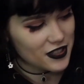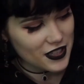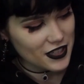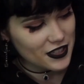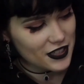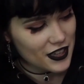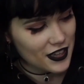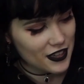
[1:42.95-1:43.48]

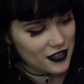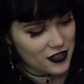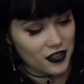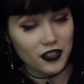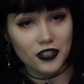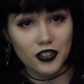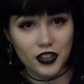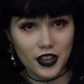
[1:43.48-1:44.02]
This is
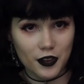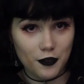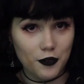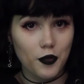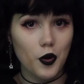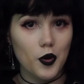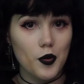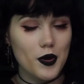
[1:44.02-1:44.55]
looking
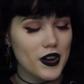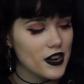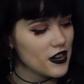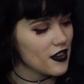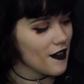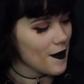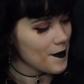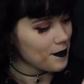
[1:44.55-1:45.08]
forward,
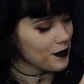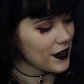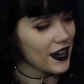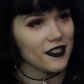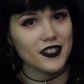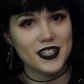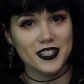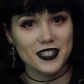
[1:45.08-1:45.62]

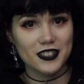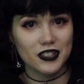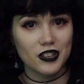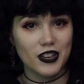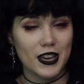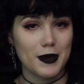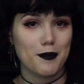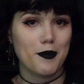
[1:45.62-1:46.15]
and this is
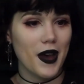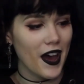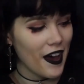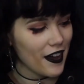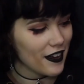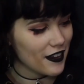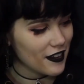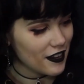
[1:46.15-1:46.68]
looking back.